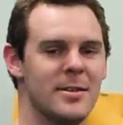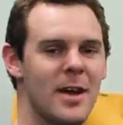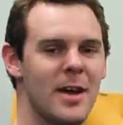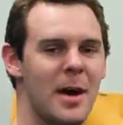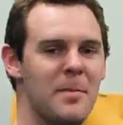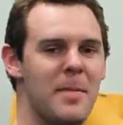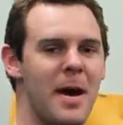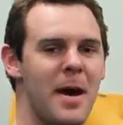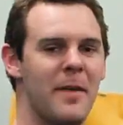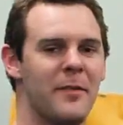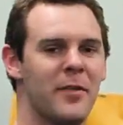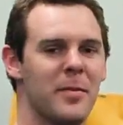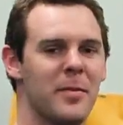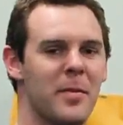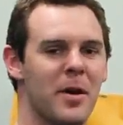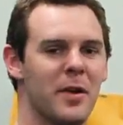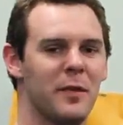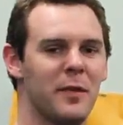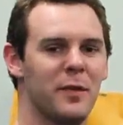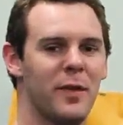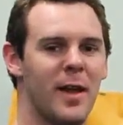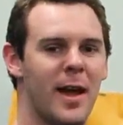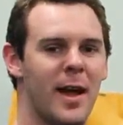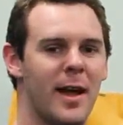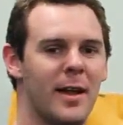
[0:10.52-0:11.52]
I'm Matt from
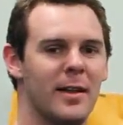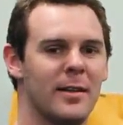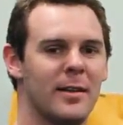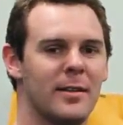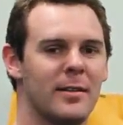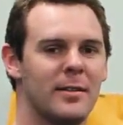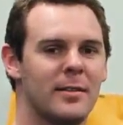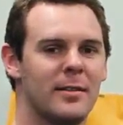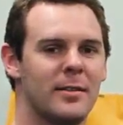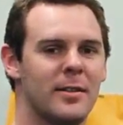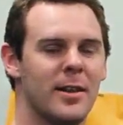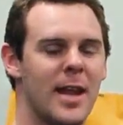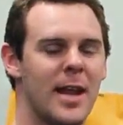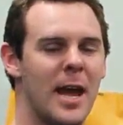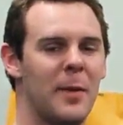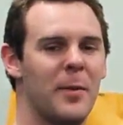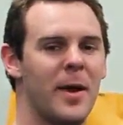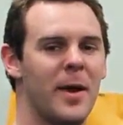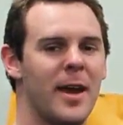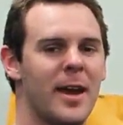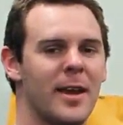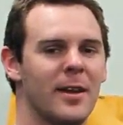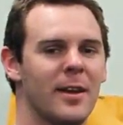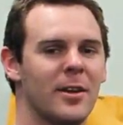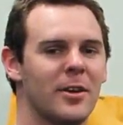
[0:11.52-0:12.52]
Modelflight. Today we're
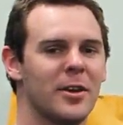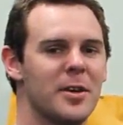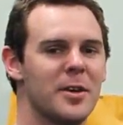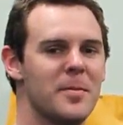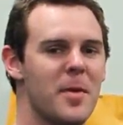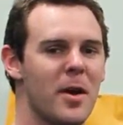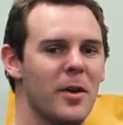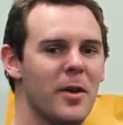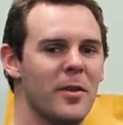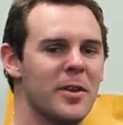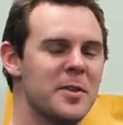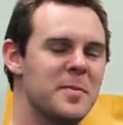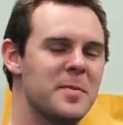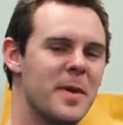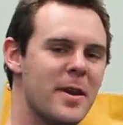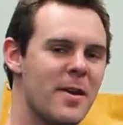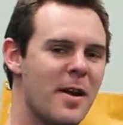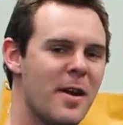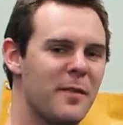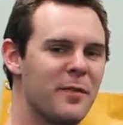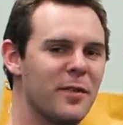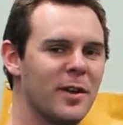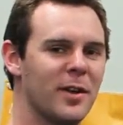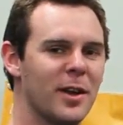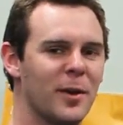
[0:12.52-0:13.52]
here to look at a model that's been
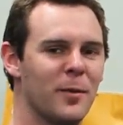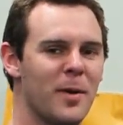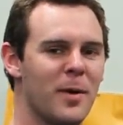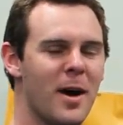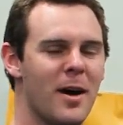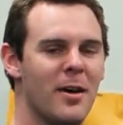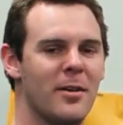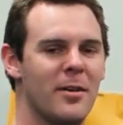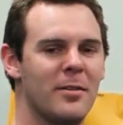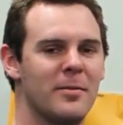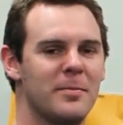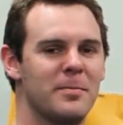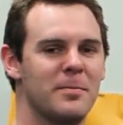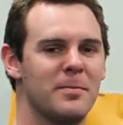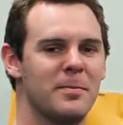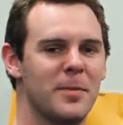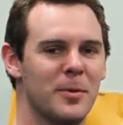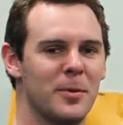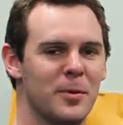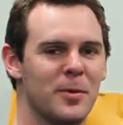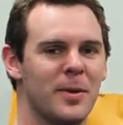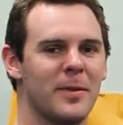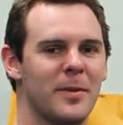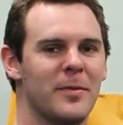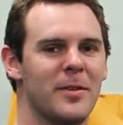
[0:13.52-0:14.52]
around for a little while, but
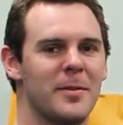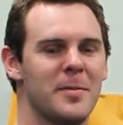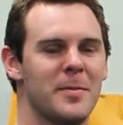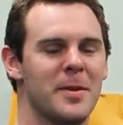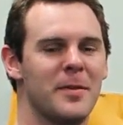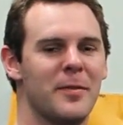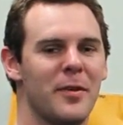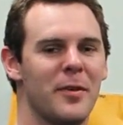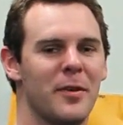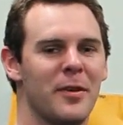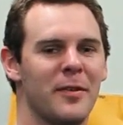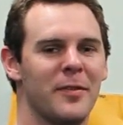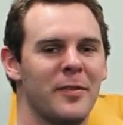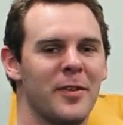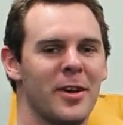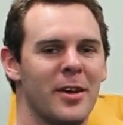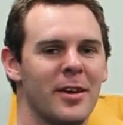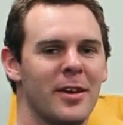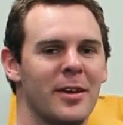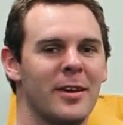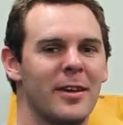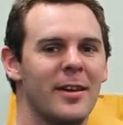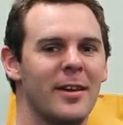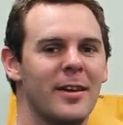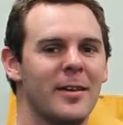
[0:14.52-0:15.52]
we'll give it a bit of a
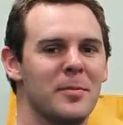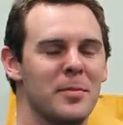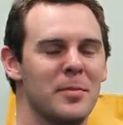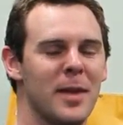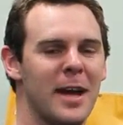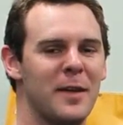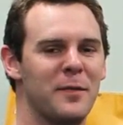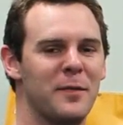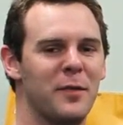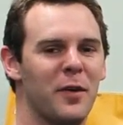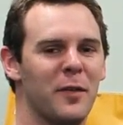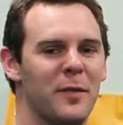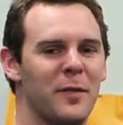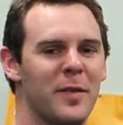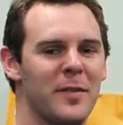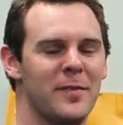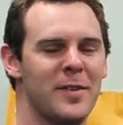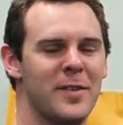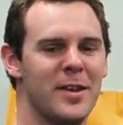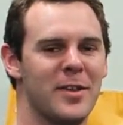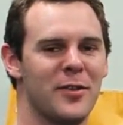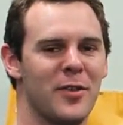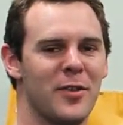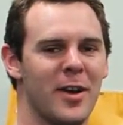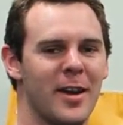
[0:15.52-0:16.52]
review. Blade four
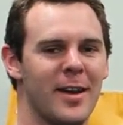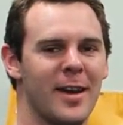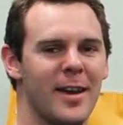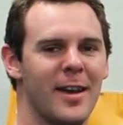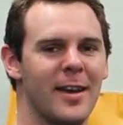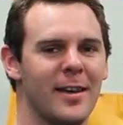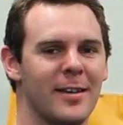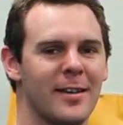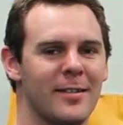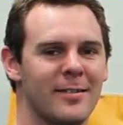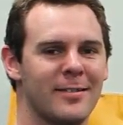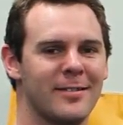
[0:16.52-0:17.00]
fifty three D.